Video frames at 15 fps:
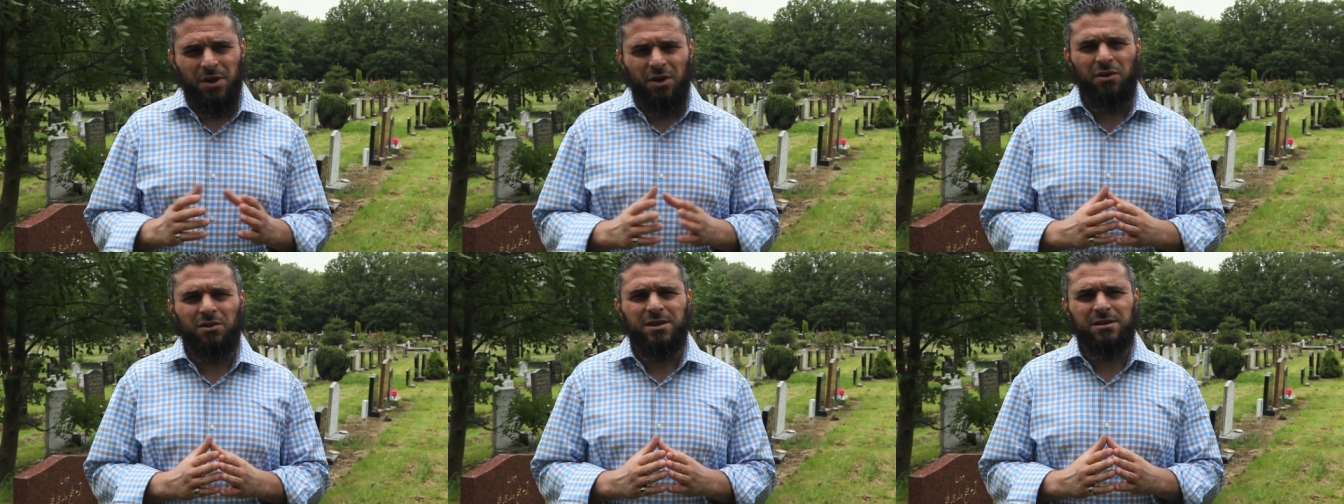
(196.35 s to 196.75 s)

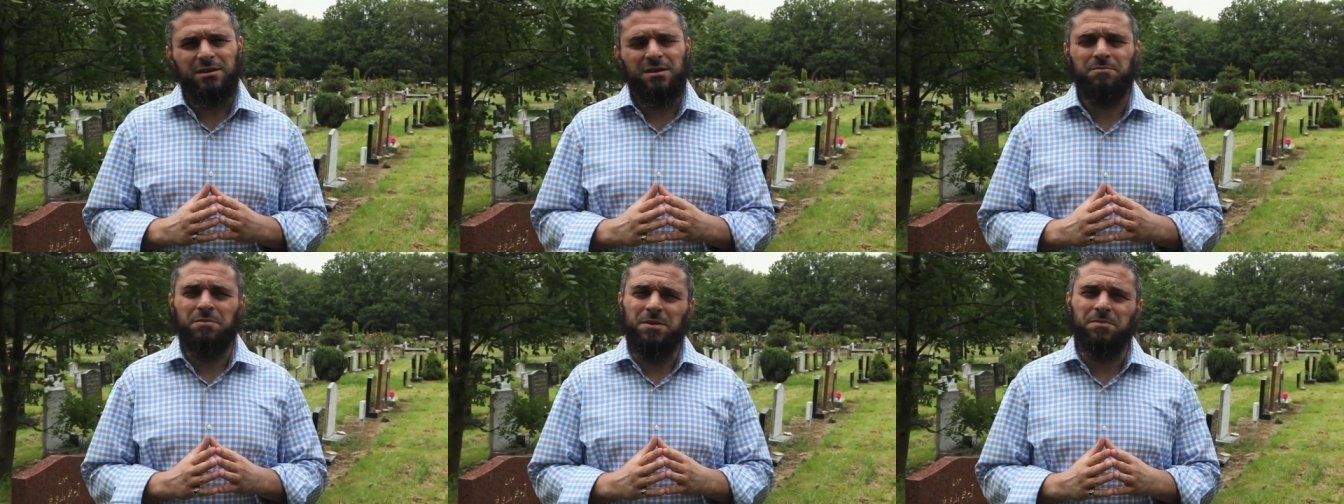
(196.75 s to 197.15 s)
only to
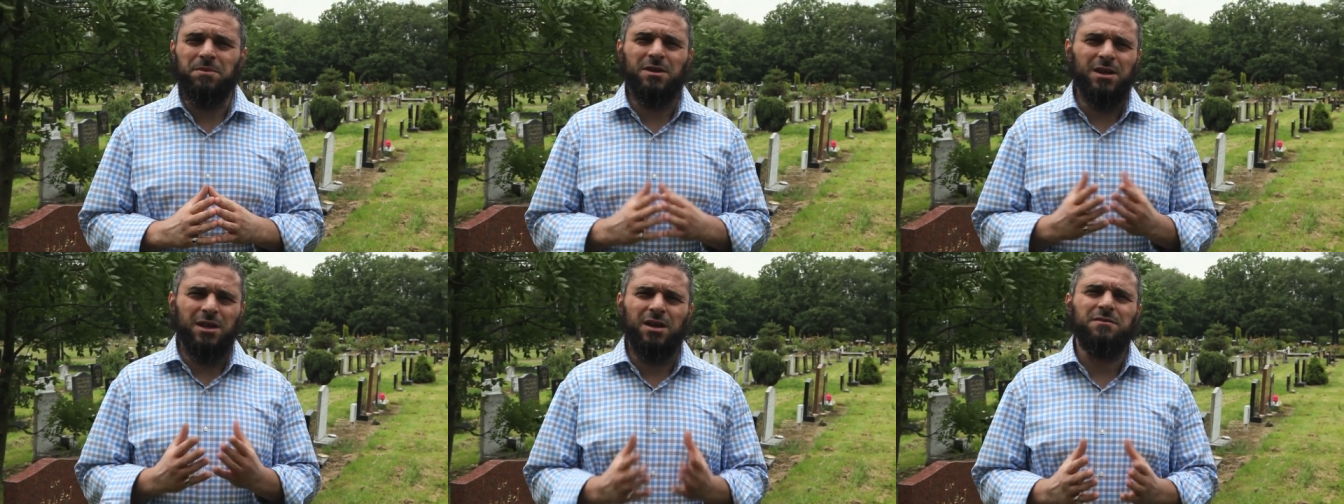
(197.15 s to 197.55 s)
the people
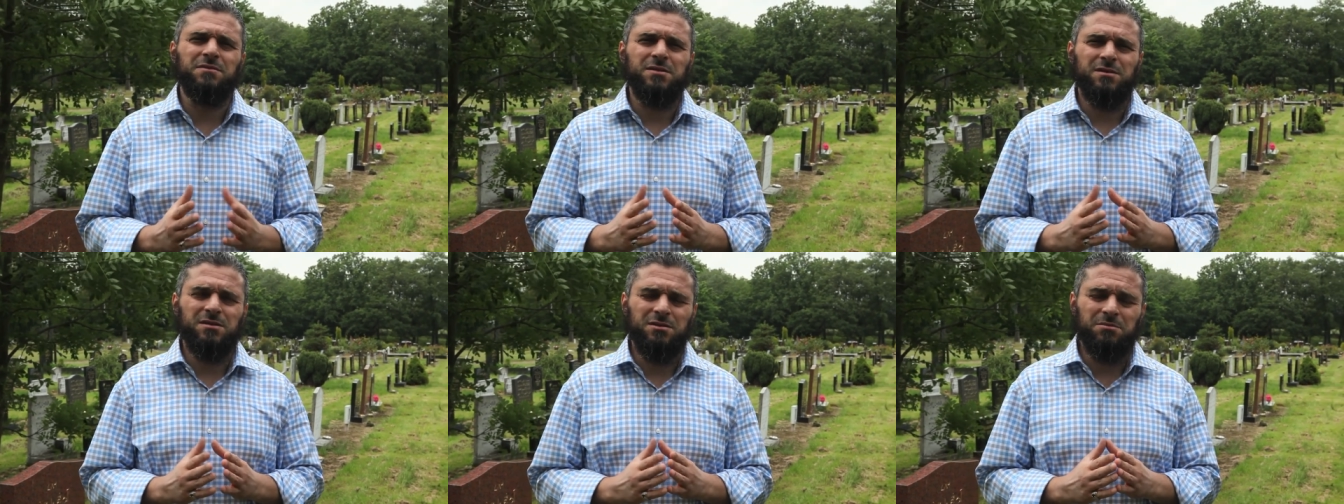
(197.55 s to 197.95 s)
he
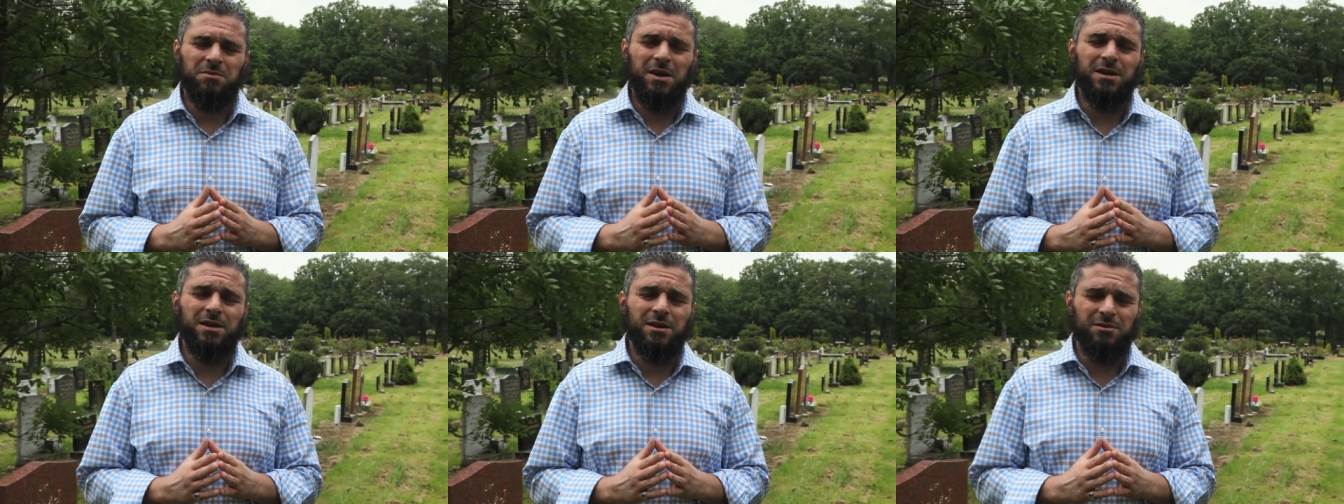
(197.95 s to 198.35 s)
loves
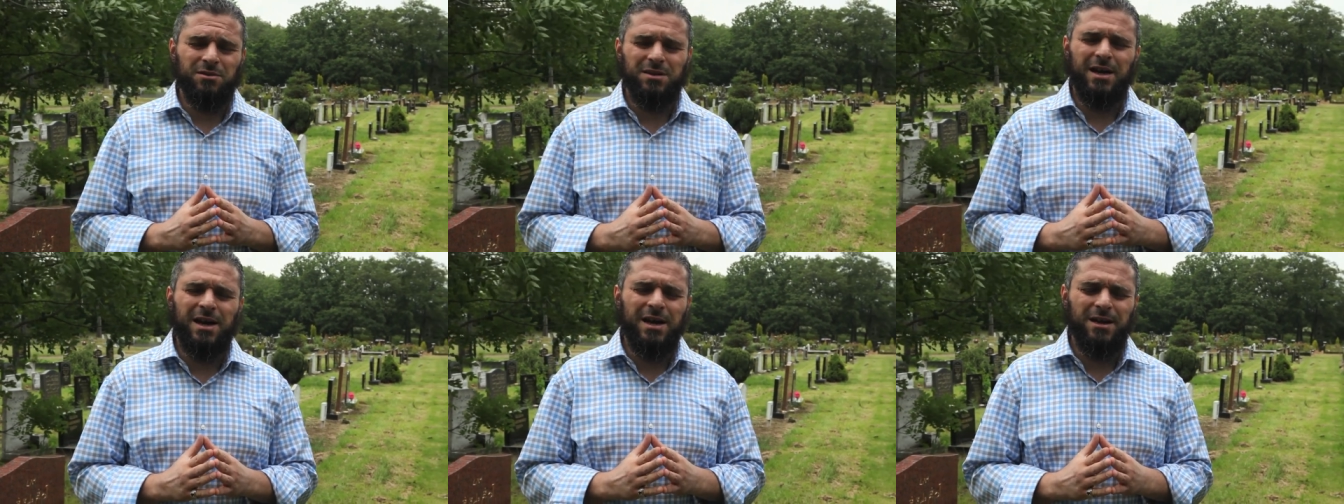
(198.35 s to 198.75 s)
subhanahu
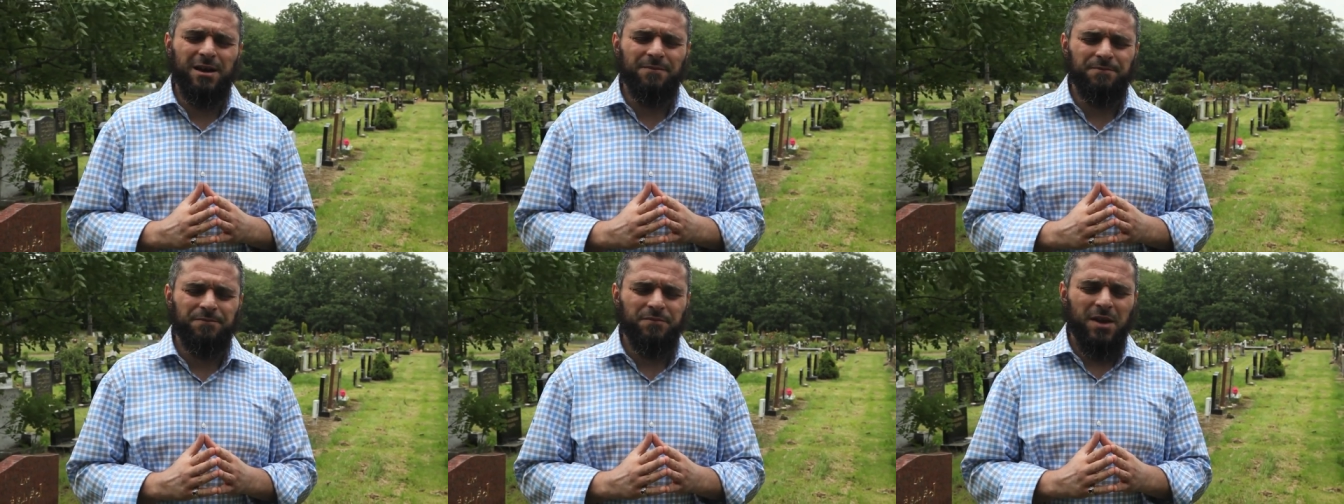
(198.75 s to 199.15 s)
wa ta'ala.
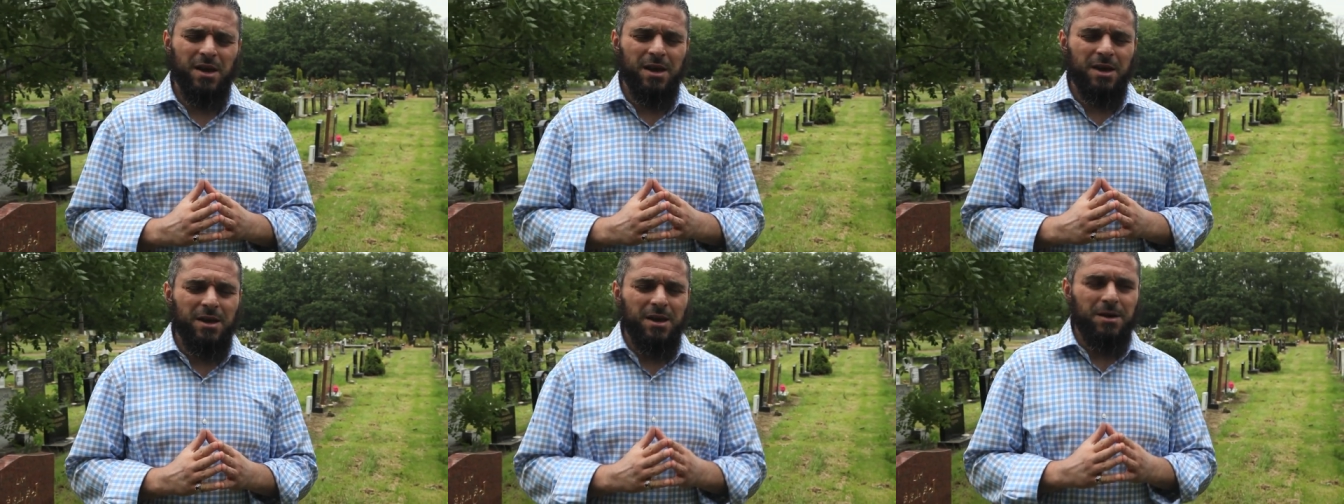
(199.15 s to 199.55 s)

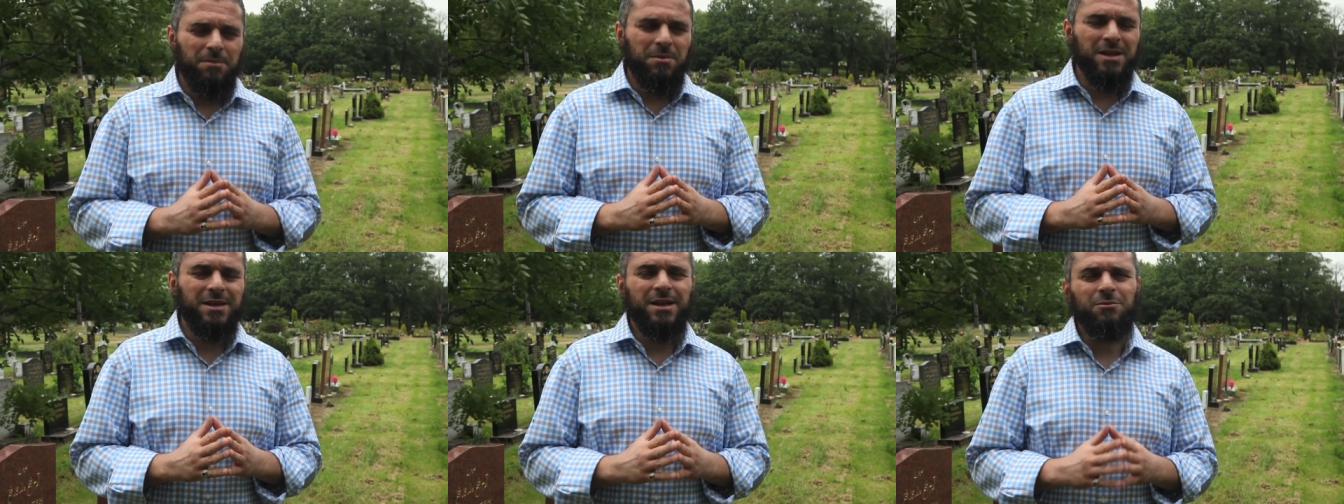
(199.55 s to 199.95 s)

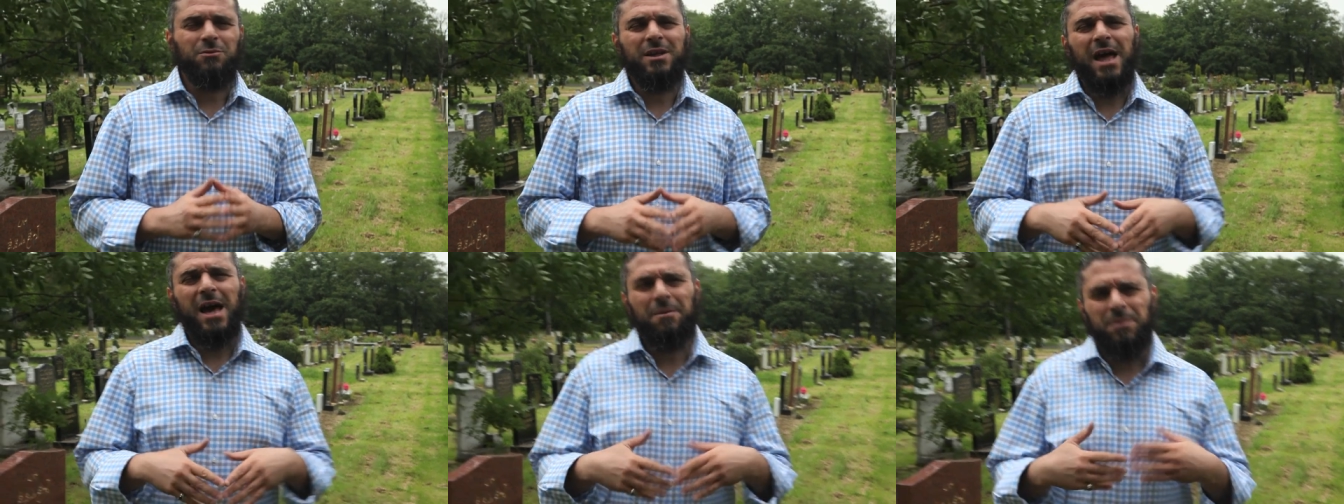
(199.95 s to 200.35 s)
But then
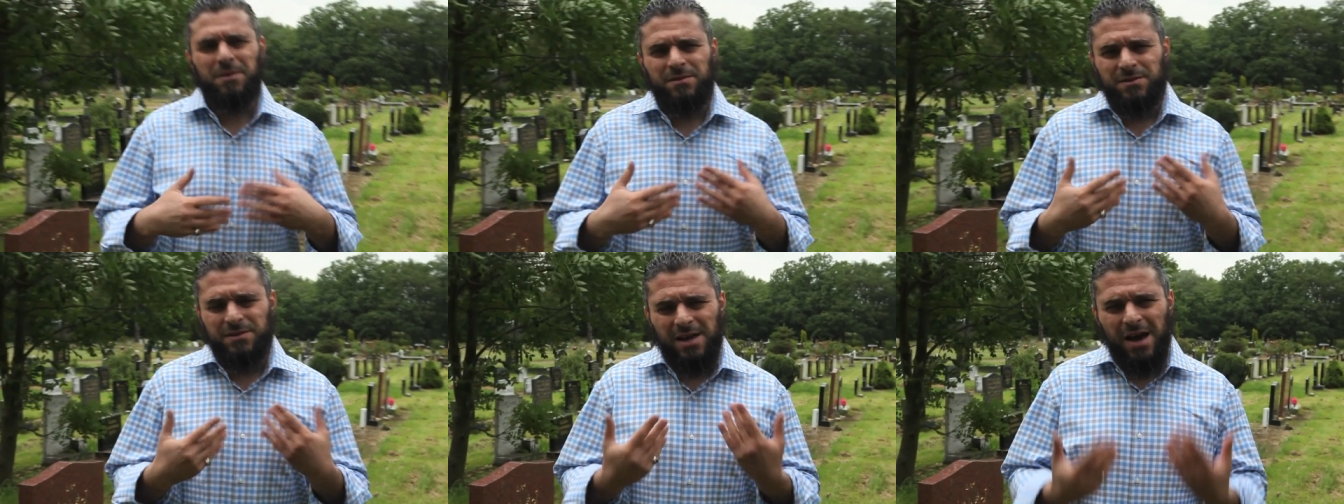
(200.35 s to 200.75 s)
what
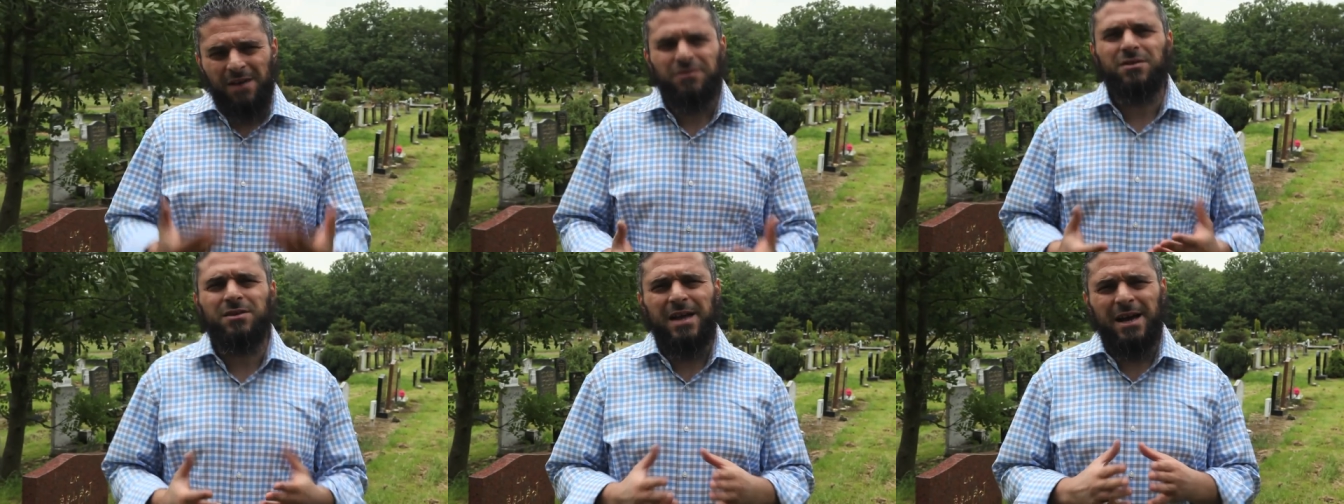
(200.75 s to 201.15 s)
happens
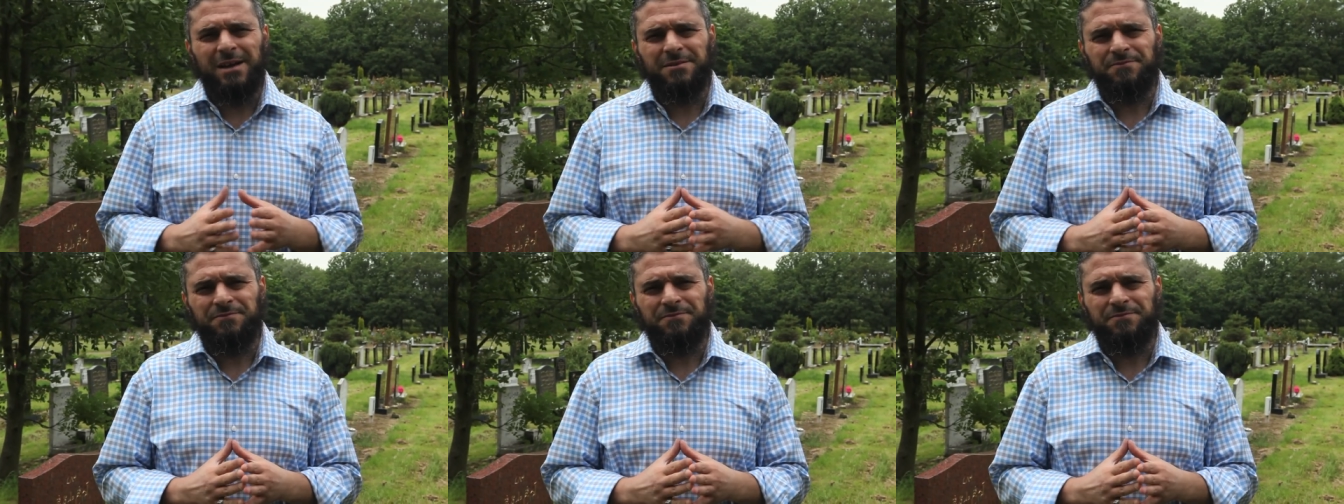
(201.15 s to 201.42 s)
after that?